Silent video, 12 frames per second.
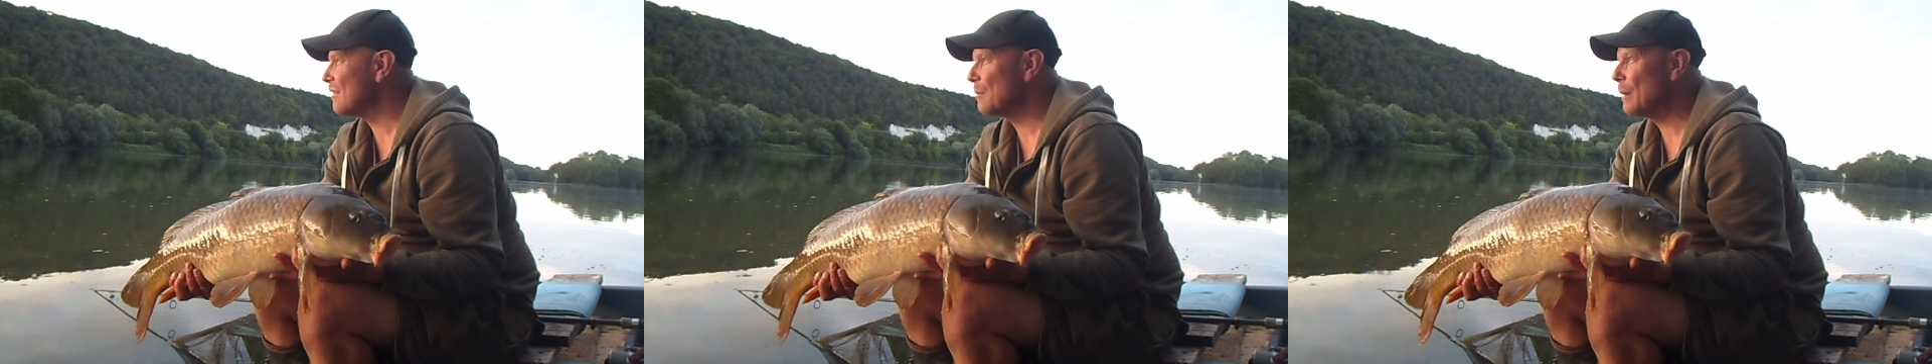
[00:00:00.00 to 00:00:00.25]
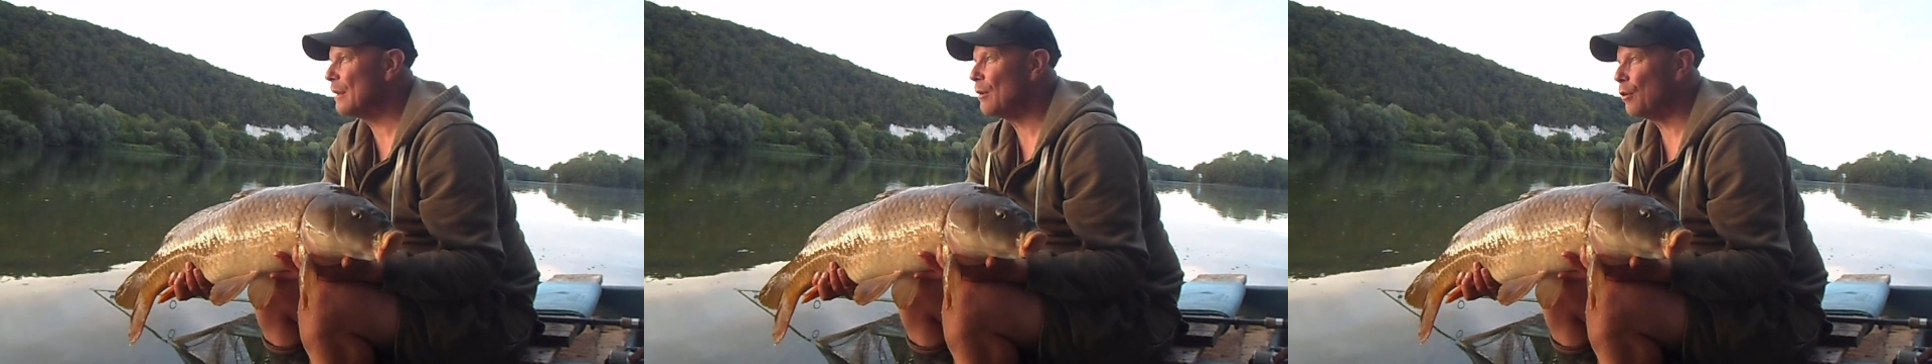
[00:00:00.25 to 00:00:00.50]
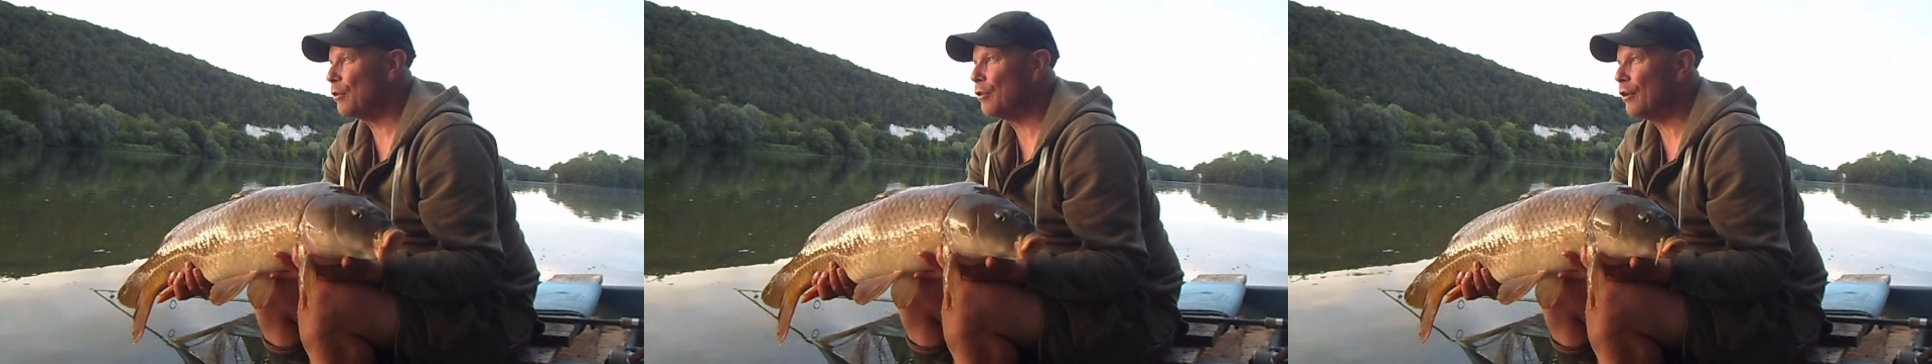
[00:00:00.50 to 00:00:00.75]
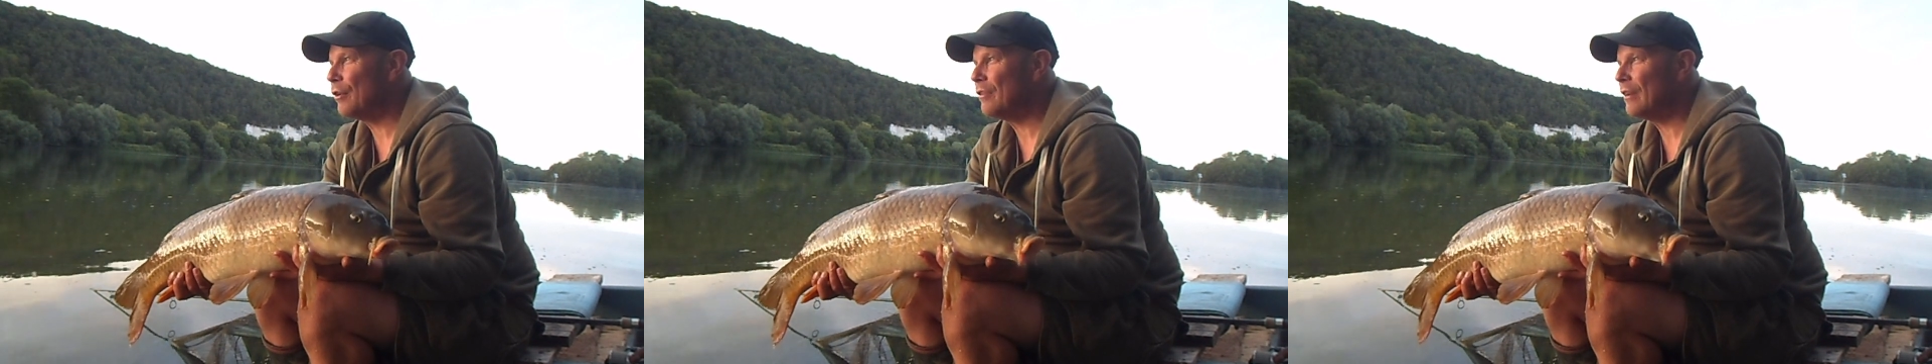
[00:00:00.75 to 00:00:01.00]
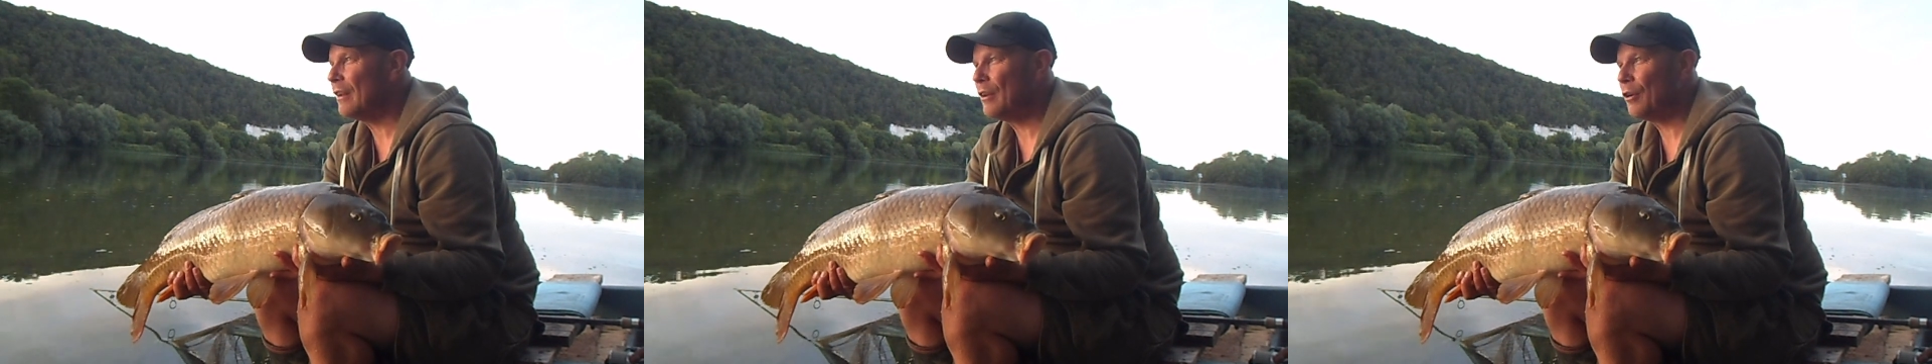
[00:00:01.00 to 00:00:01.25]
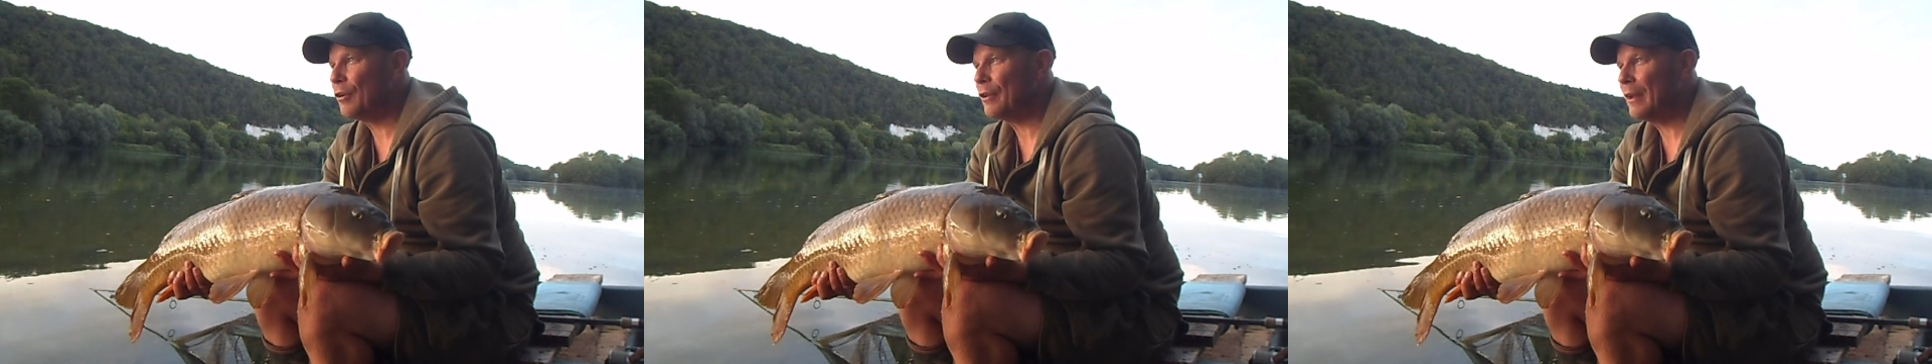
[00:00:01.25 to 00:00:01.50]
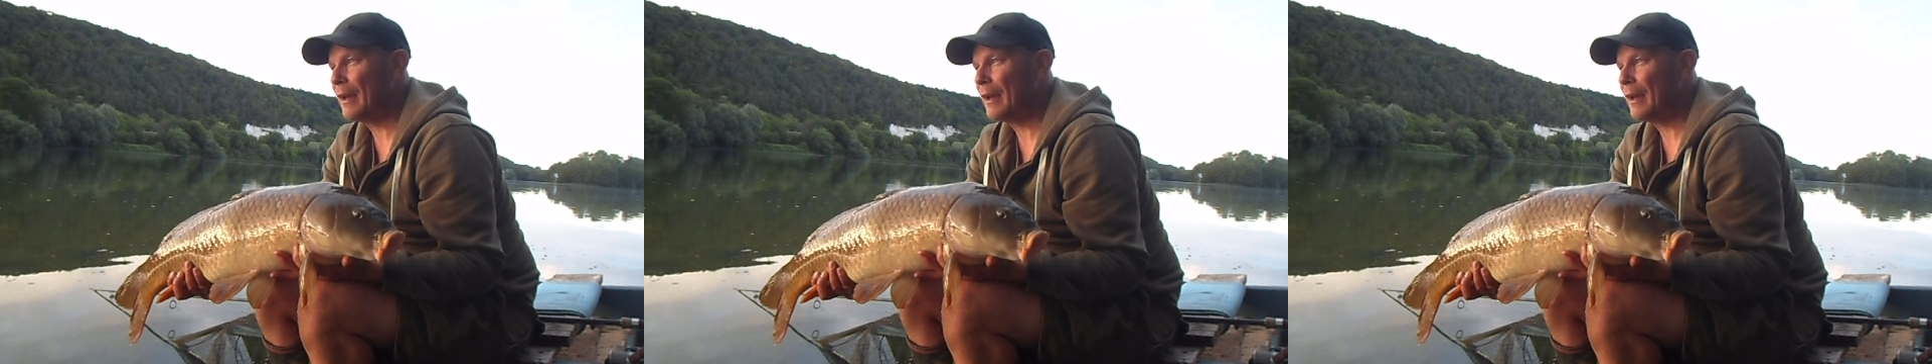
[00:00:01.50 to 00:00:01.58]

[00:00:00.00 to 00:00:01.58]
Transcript: It's about 9:30 at night